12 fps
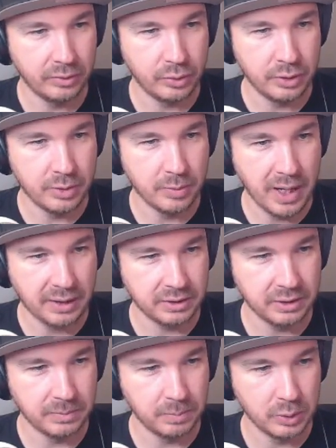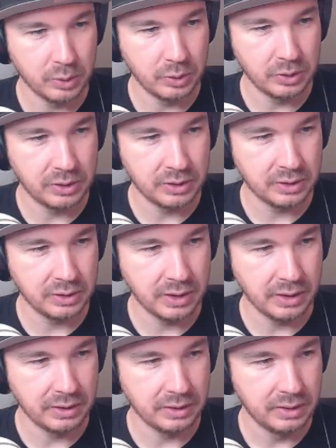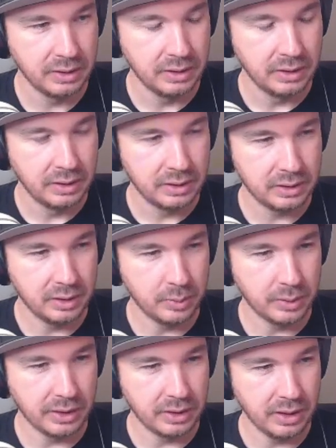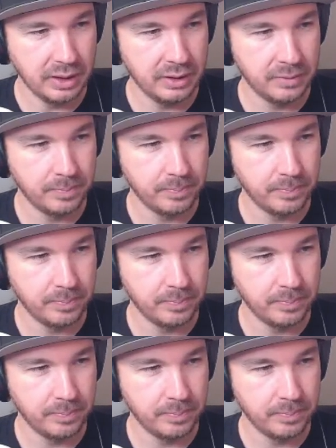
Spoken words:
Frigibax on board just to kind of see what I get.